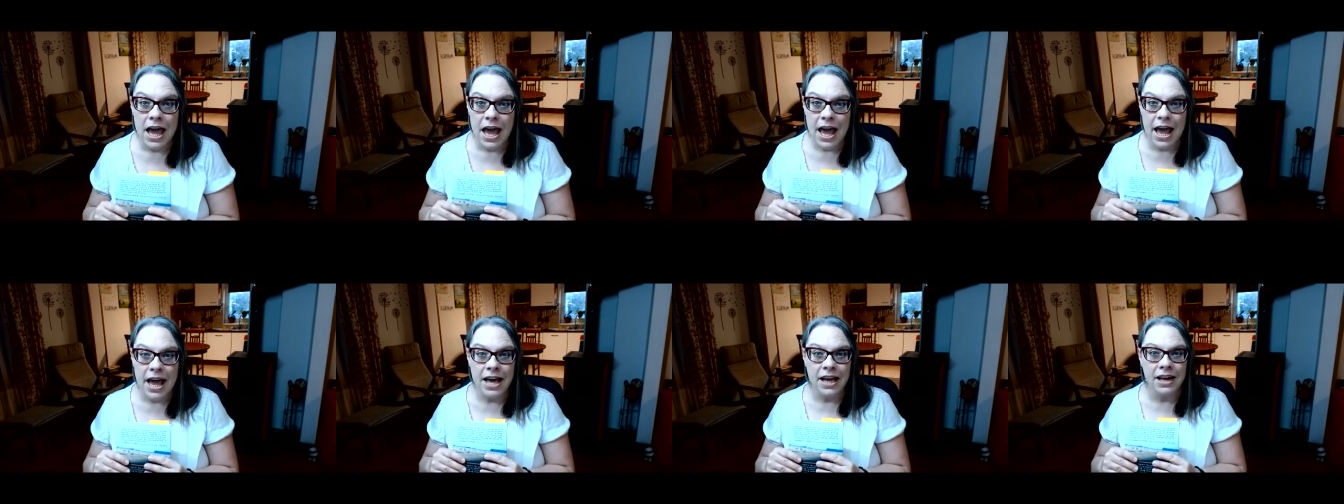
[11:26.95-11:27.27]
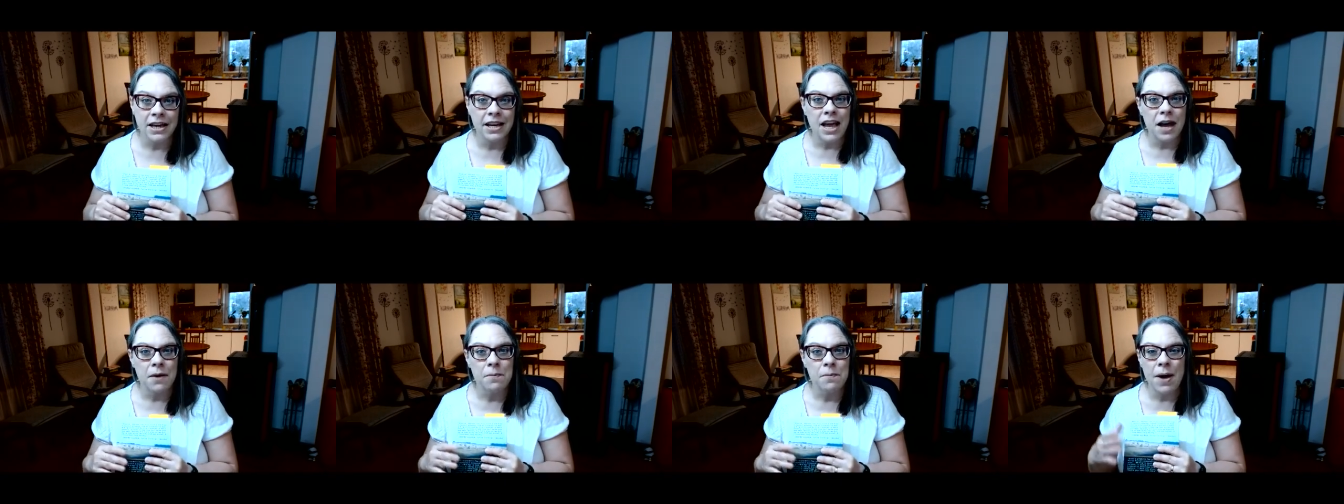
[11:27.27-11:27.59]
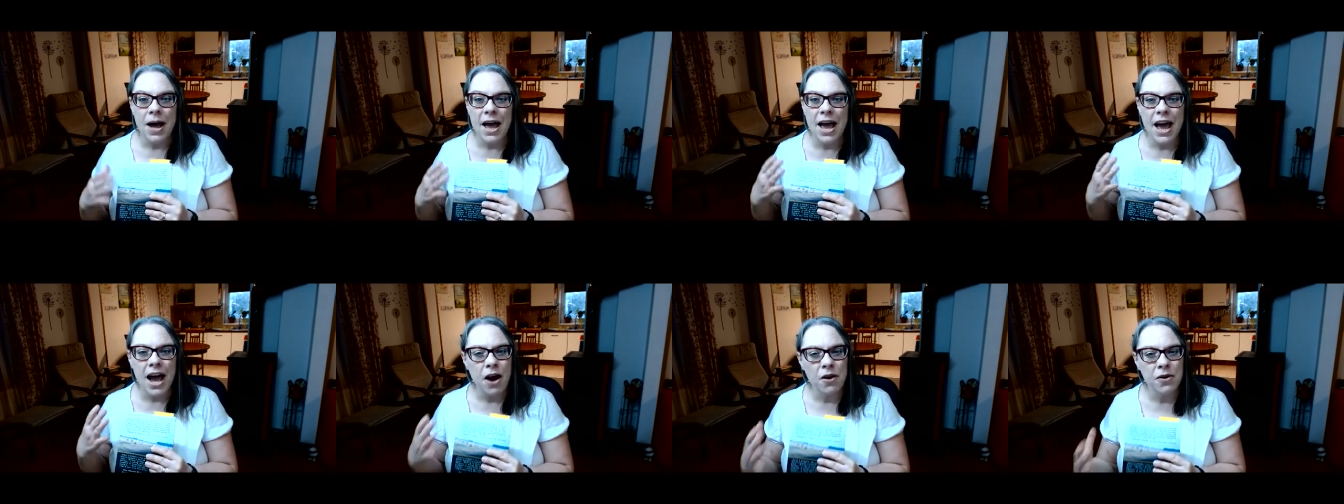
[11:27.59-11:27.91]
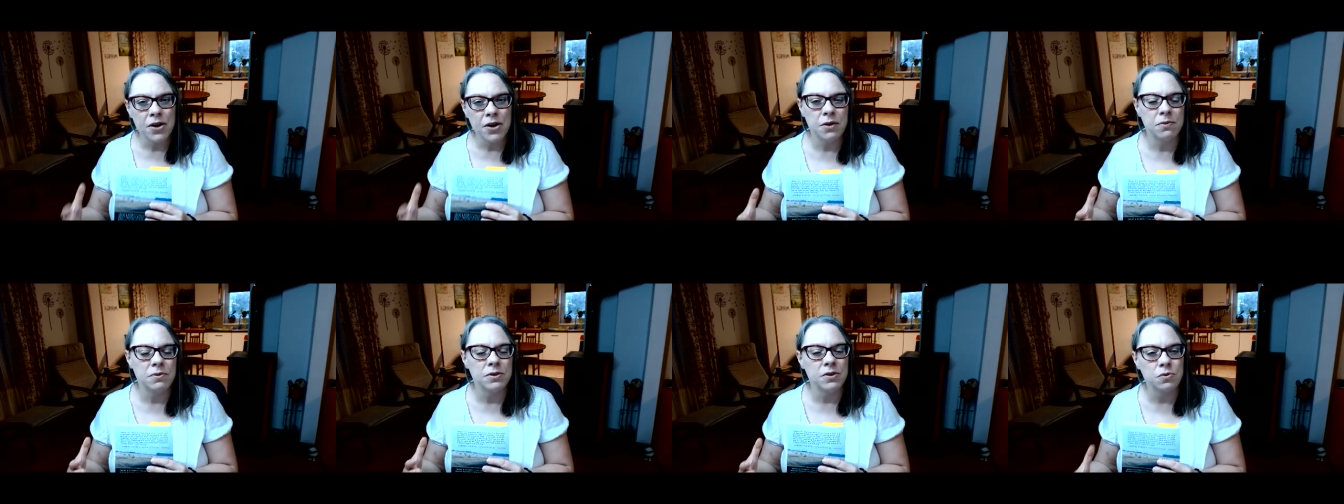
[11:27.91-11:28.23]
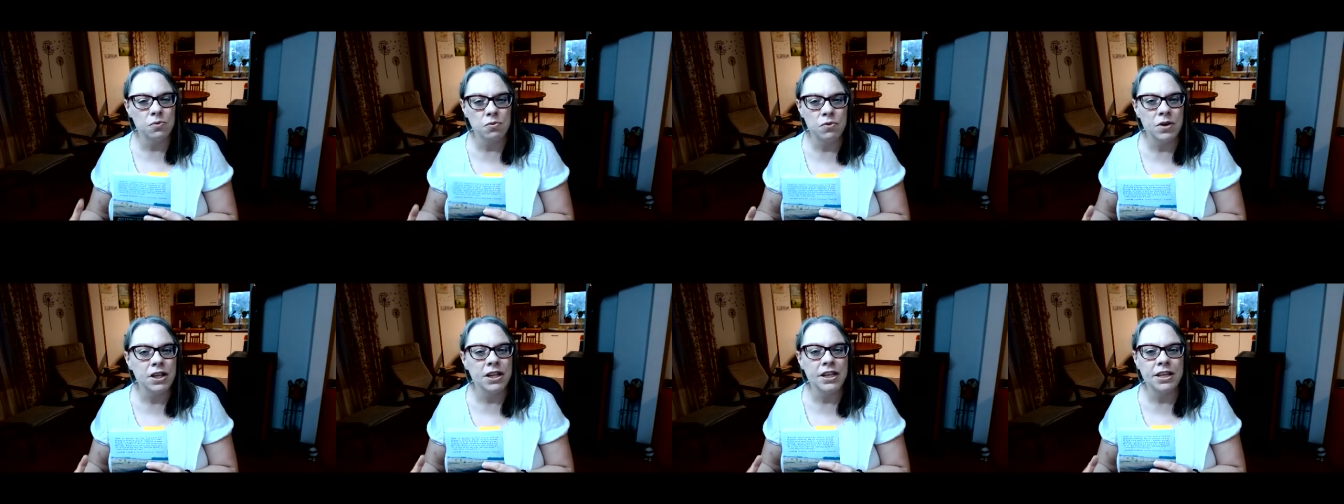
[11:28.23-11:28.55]
And but how he was
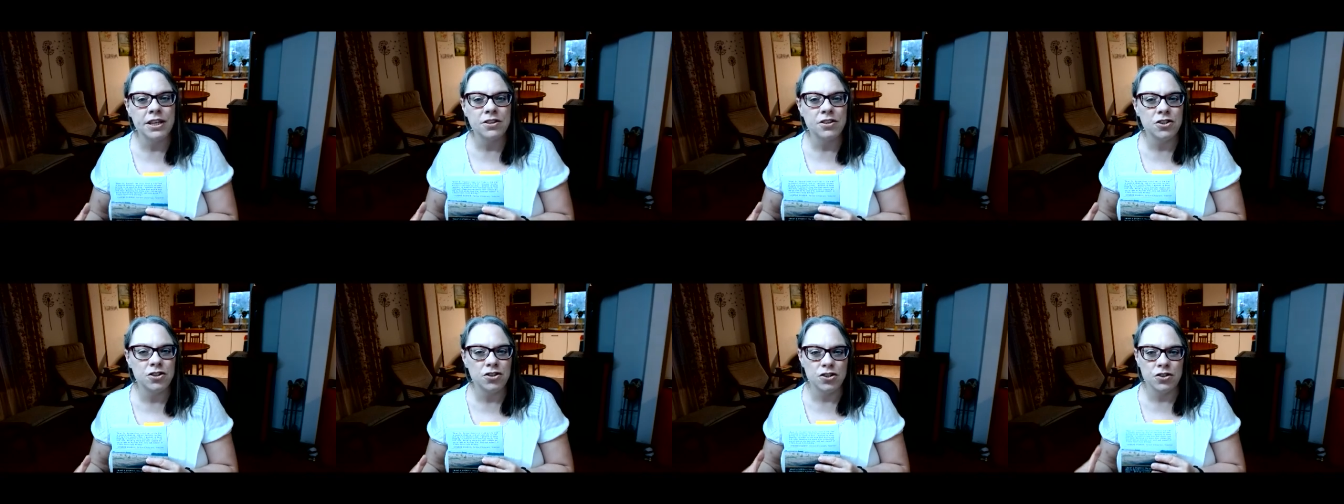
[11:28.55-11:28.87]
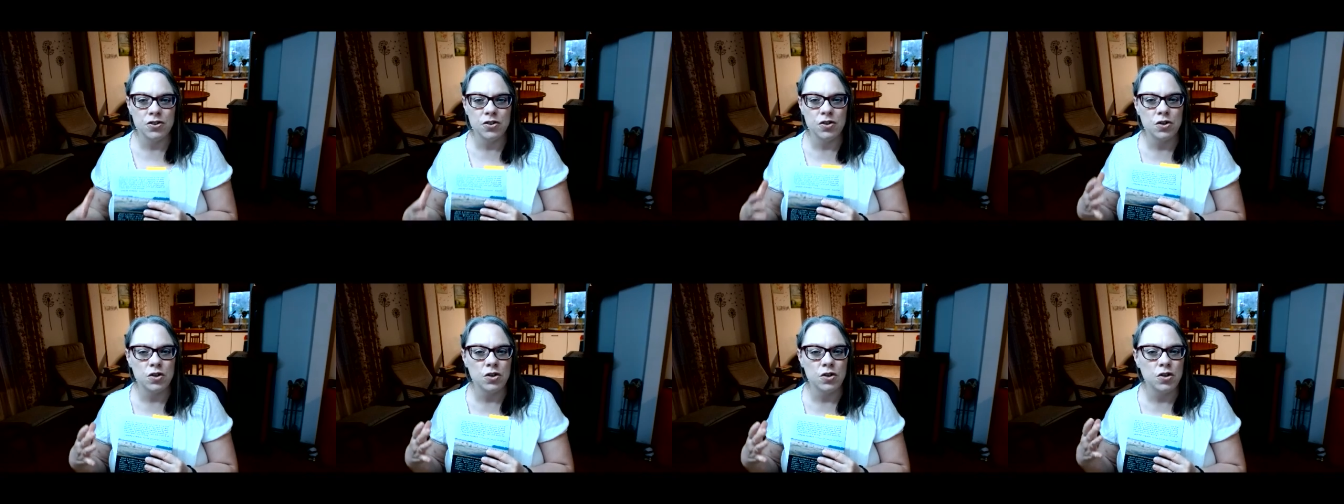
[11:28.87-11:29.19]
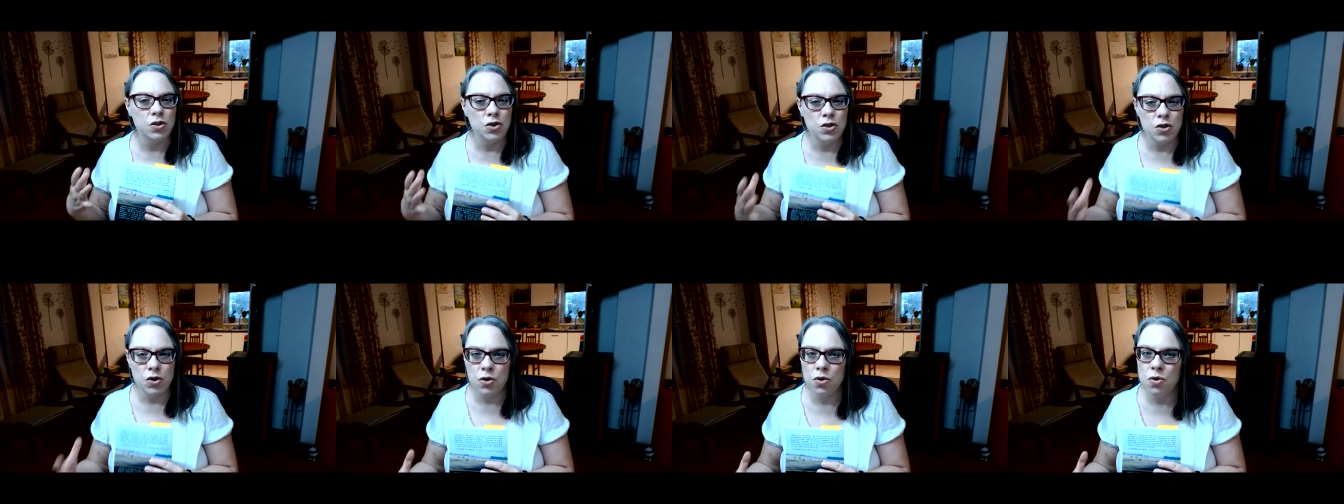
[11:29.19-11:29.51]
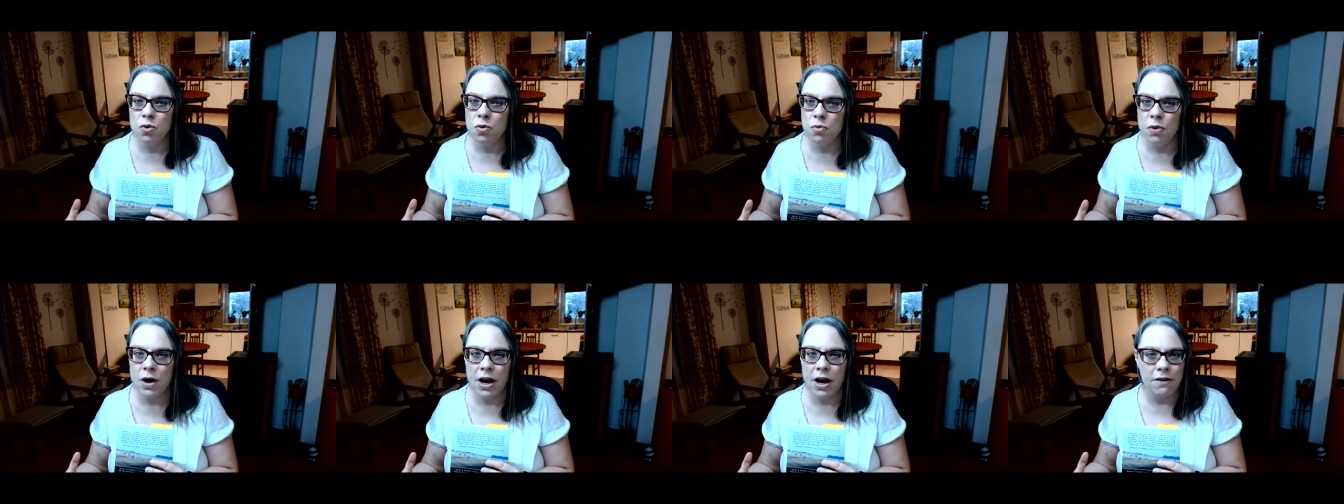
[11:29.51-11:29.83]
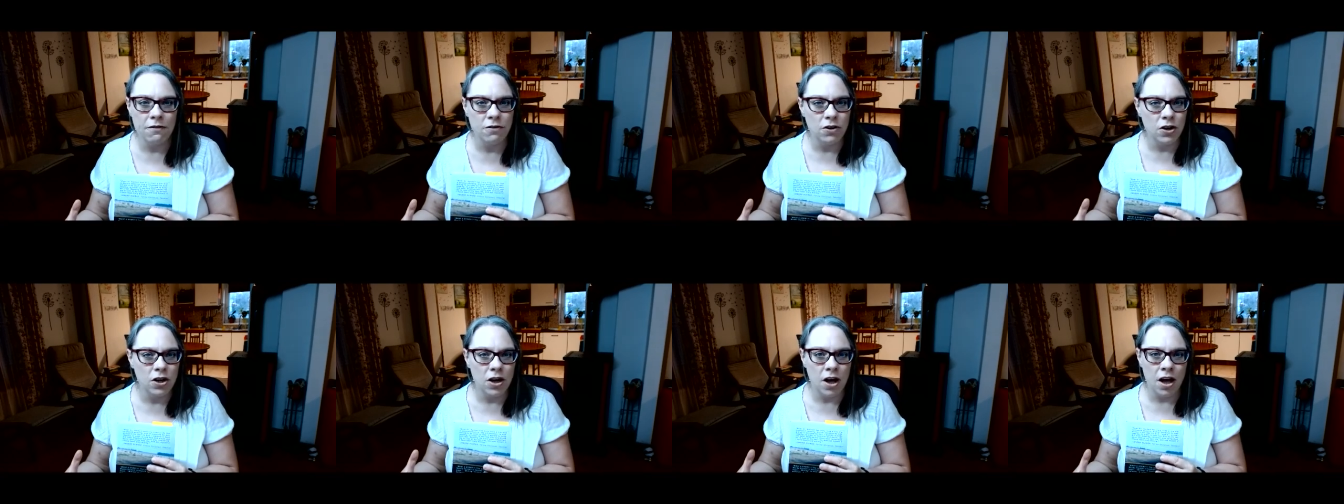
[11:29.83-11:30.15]
willing to just do
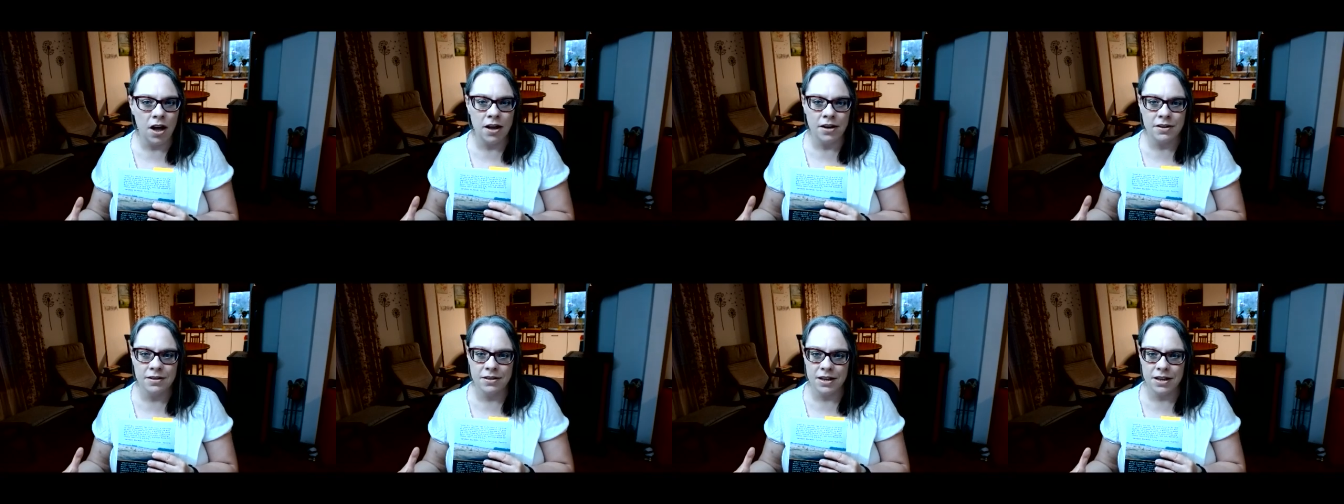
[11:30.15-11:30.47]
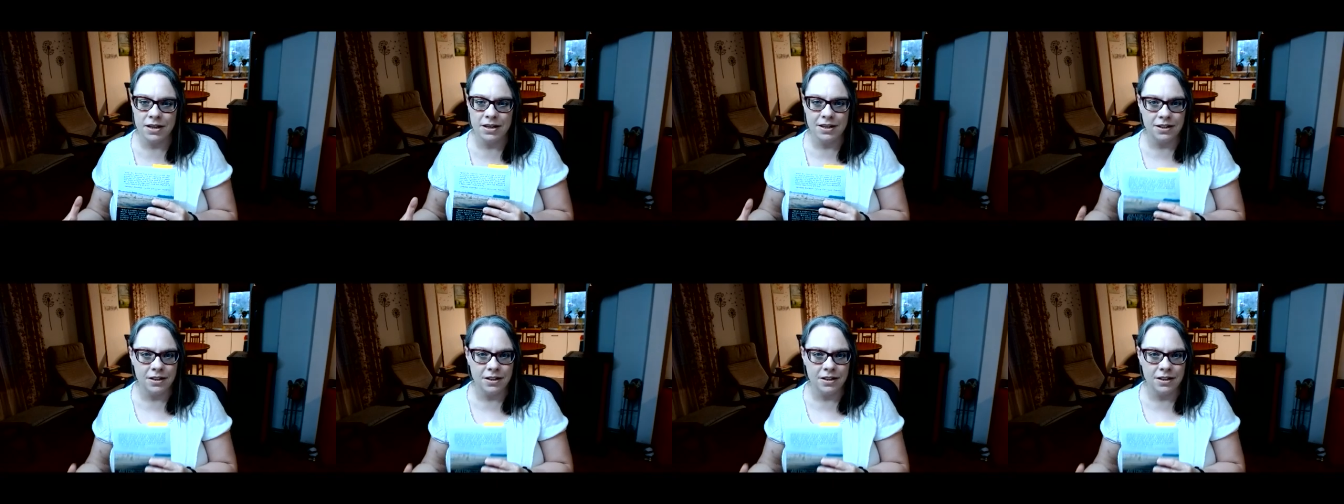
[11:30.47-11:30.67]
whatever God